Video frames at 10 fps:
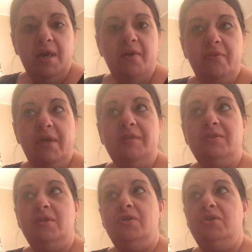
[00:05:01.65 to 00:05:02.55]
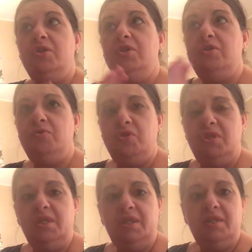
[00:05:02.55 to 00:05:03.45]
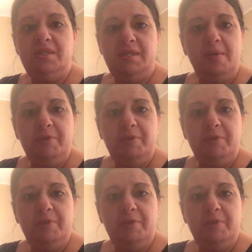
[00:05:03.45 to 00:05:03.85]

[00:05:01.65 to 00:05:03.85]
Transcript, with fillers: And that's a huge thing at this time